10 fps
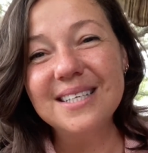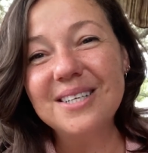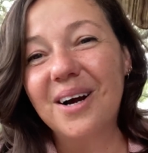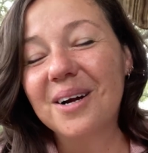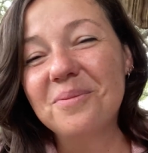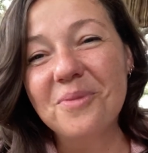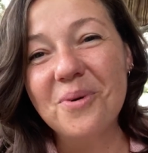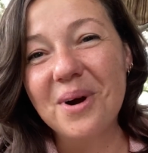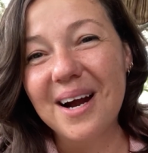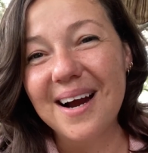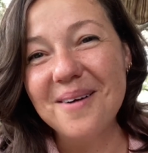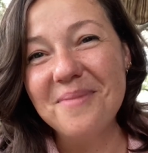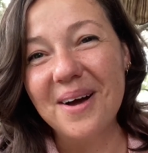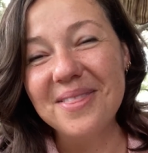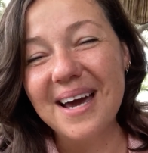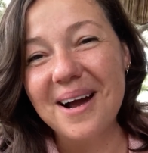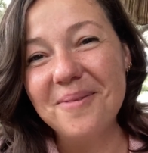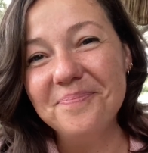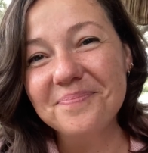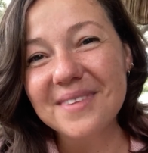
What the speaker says: talk more about that,